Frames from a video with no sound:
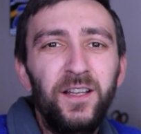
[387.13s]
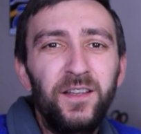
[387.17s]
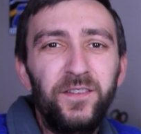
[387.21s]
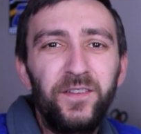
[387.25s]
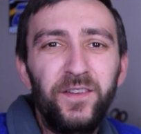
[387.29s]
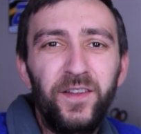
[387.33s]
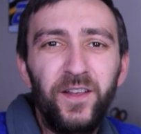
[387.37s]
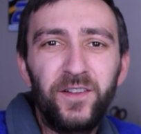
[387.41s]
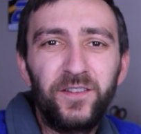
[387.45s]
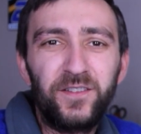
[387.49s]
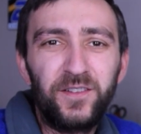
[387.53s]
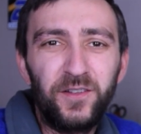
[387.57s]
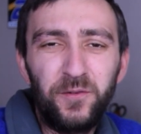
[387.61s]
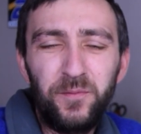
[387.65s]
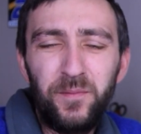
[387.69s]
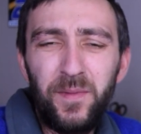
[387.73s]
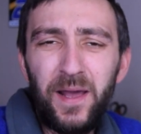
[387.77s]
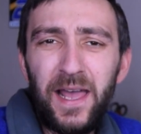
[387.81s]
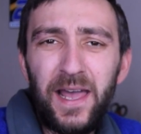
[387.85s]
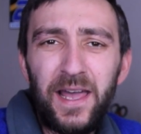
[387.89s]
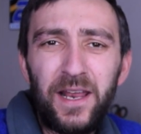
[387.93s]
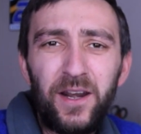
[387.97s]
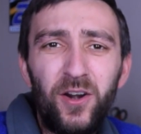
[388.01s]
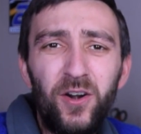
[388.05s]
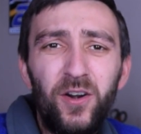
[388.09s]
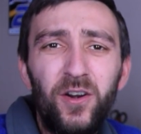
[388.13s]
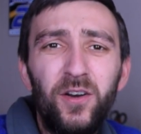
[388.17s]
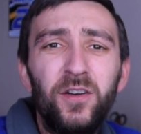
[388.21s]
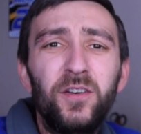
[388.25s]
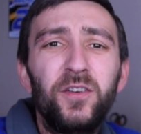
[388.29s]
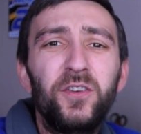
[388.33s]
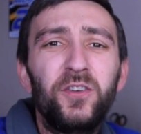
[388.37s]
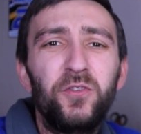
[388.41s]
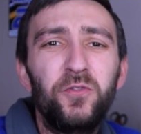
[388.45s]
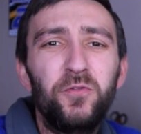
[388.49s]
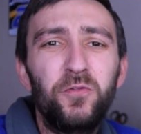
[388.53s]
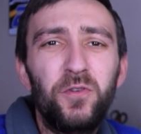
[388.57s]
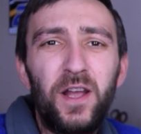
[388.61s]
doesn't matter.
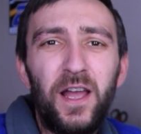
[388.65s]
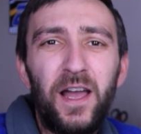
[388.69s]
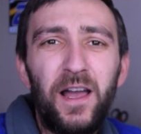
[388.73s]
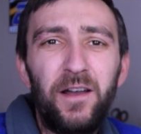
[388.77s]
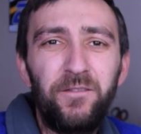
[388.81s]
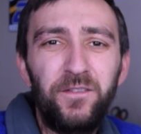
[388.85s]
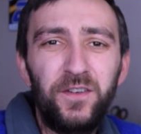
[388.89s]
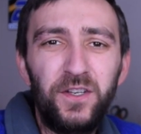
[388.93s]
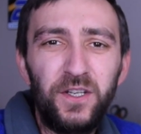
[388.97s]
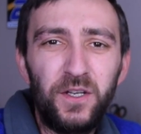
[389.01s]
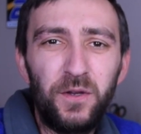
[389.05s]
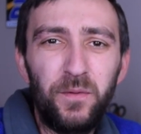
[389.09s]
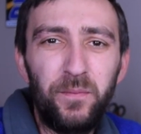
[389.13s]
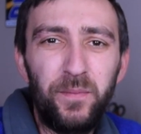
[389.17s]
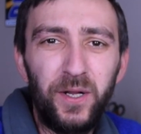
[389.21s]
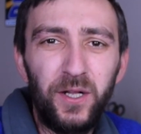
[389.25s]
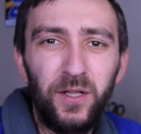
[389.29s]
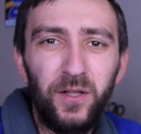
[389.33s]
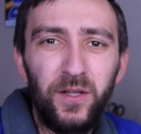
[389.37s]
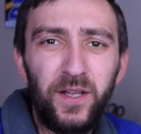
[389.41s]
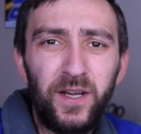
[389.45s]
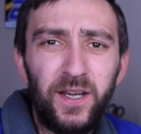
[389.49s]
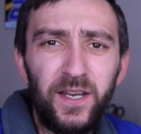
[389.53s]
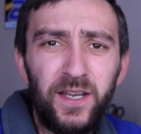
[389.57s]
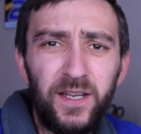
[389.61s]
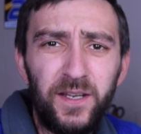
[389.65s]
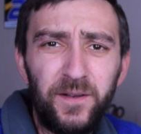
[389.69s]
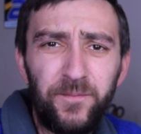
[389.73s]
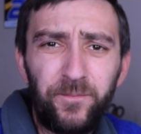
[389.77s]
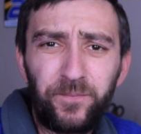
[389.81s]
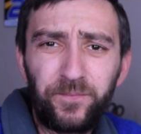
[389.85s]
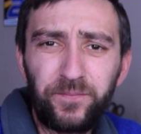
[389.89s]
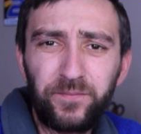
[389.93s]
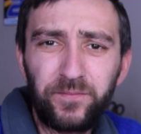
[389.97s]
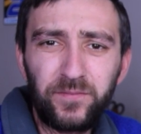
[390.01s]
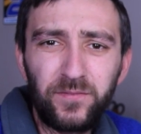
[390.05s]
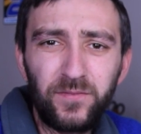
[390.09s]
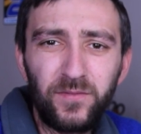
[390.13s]
You have the ability
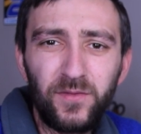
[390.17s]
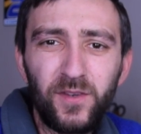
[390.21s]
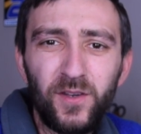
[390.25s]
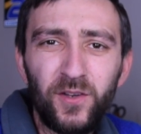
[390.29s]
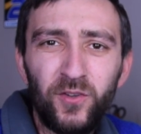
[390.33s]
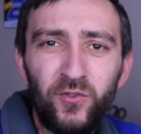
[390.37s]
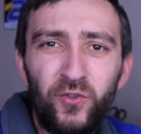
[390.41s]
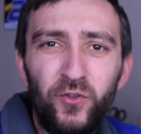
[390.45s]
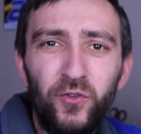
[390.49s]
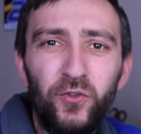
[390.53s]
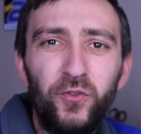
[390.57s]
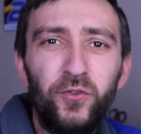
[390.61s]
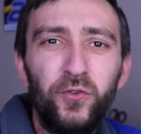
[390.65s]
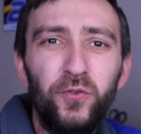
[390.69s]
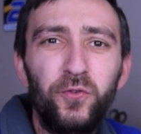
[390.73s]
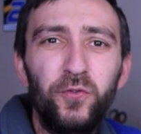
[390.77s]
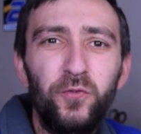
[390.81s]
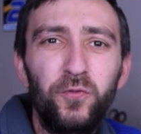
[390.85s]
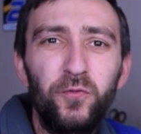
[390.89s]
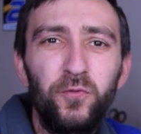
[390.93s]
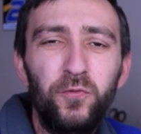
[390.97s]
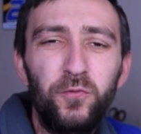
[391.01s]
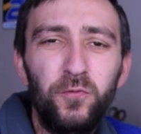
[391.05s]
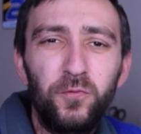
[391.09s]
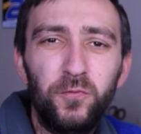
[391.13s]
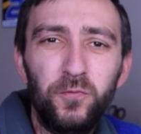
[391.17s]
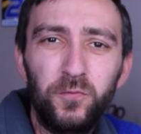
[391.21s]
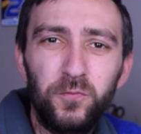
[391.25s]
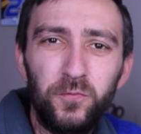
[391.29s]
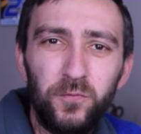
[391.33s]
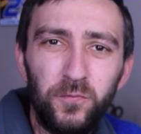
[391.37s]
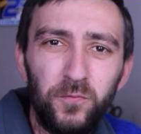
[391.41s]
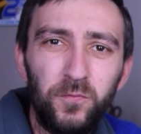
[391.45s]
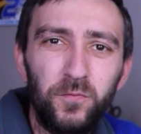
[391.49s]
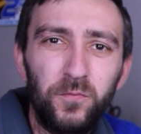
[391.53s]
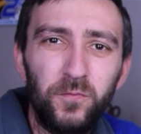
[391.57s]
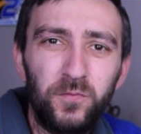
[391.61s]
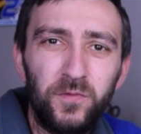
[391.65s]
to do
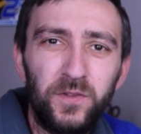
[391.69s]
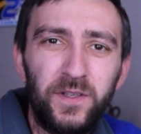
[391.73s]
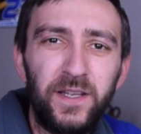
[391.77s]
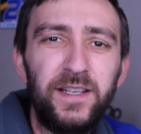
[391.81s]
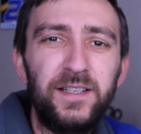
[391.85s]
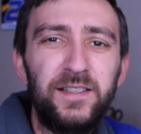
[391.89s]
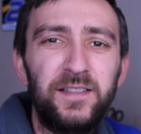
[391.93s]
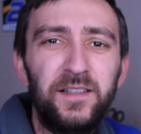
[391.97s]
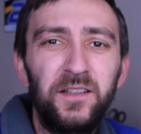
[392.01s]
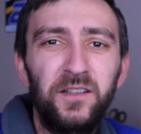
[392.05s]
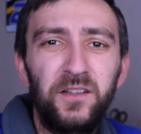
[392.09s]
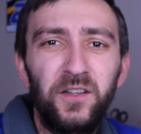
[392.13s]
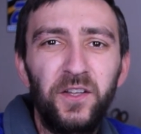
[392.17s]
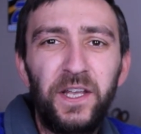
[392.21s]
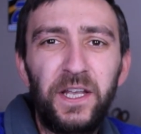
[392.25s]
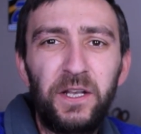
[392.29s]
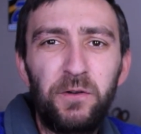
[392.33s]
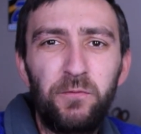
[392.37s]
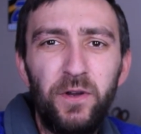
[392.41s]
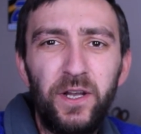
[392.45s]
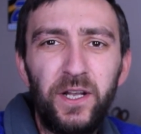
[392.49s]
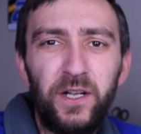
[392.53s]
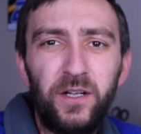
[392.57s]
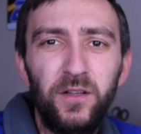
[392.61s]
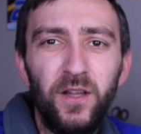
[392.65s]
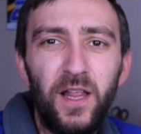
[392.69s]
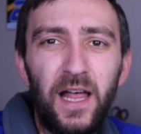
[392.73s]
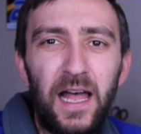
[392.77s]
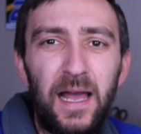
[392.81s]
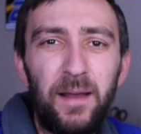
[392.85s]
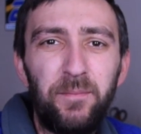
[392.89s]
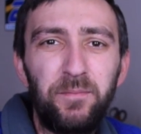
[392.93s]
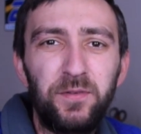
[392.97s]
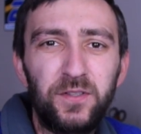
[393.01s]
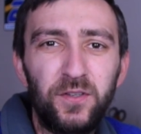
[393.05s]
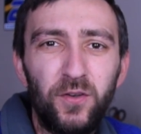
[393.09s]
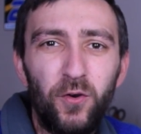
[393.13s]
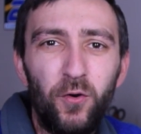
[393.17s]
decently quick
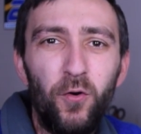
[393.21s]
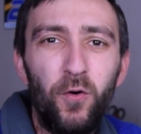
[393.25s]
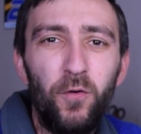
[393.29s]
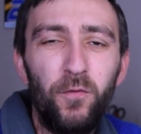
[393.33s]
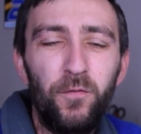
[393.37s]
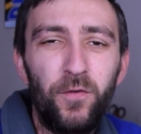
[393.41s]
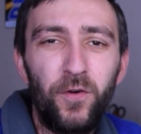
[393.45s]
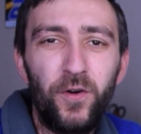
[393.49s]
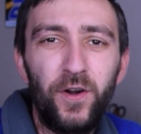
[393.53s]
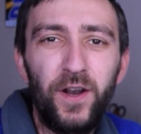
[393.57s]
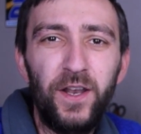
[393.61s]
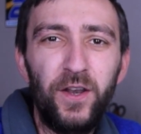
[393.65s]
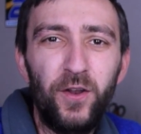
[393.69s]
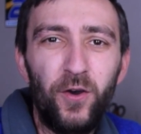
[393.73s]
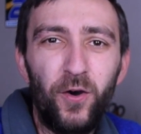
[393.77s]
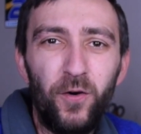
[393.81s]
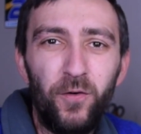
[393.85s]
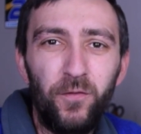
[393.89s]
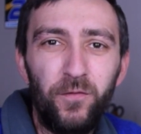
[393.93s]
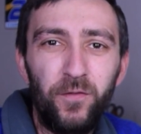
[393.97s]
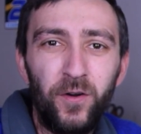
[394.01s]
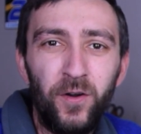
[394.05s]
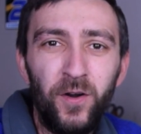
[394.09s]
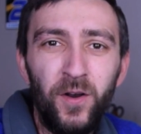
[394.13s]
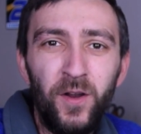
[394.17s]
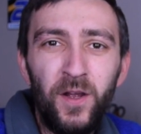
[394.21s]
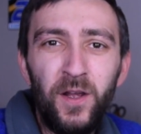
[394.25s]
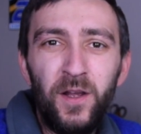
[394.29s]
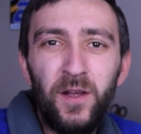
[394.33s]
laps over and over.